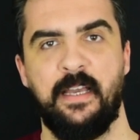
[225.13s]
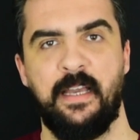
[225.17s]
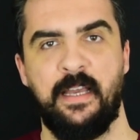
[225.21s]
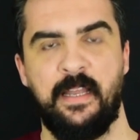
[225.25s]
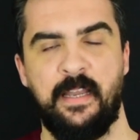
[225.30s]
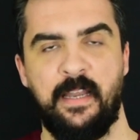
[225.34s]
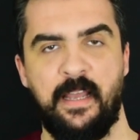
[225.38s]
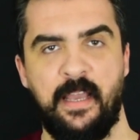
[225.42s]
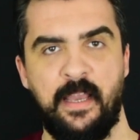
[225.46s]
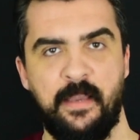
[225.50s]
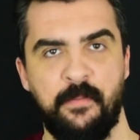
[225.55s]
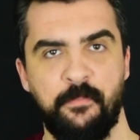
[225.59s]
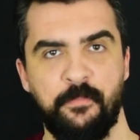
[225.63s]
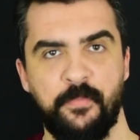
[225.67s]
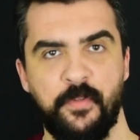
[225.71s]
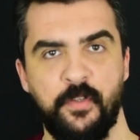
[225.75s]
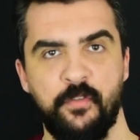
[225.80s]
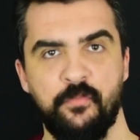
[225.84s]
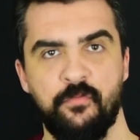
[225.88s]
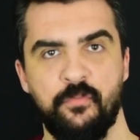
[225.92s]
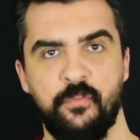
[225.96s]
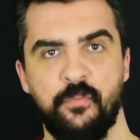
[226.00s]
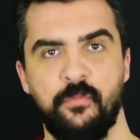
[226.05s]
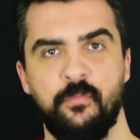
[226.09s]
an
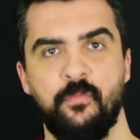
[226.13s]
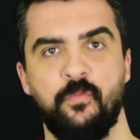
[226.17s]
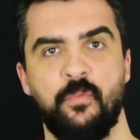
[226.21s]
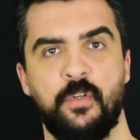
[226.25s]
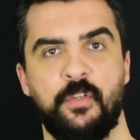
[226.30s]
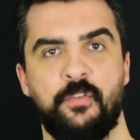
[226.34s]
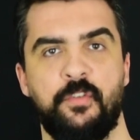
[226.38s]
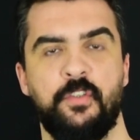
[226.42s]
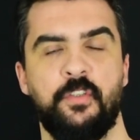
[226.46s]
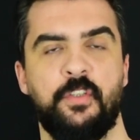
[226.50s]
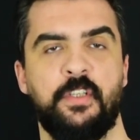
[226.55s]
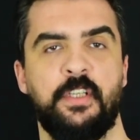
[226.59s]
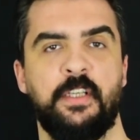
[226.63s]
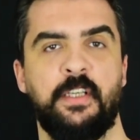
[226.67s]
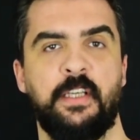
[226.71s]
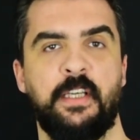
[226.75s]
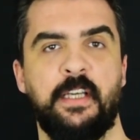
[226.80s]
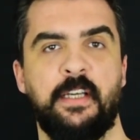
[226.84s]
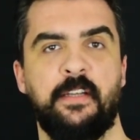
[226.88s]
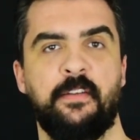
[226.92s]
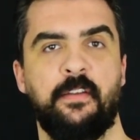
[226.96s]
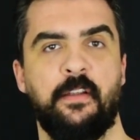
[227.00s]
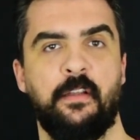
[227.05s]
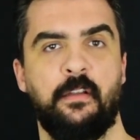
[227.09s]
empty room where you can
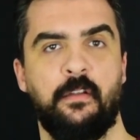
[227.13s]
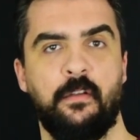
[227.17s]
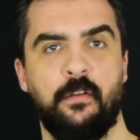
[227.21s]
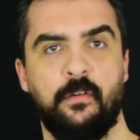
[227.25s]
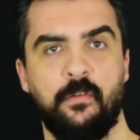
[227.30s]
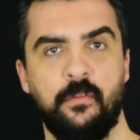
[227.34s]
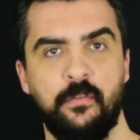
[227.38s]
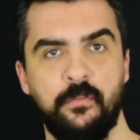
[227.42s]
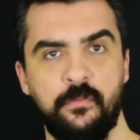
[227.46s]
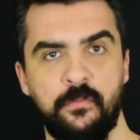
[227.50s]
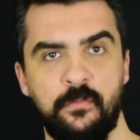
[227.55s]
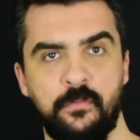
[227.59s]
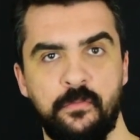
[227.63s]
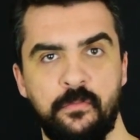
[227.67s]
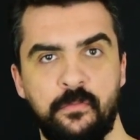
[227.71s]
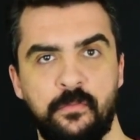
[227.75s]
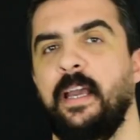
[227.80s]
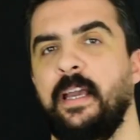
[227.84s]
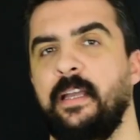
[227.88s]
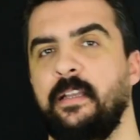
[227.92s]
get alone